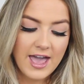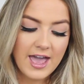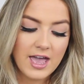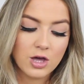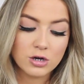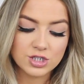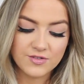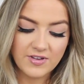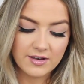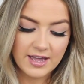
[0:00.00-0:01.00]
a
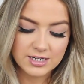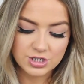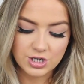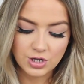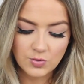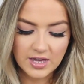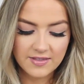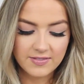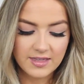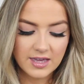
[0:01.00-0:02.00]
cushion foundation. You
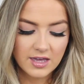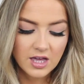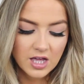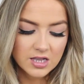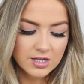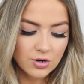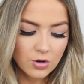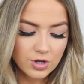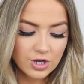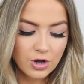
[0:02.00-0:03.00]
get the little,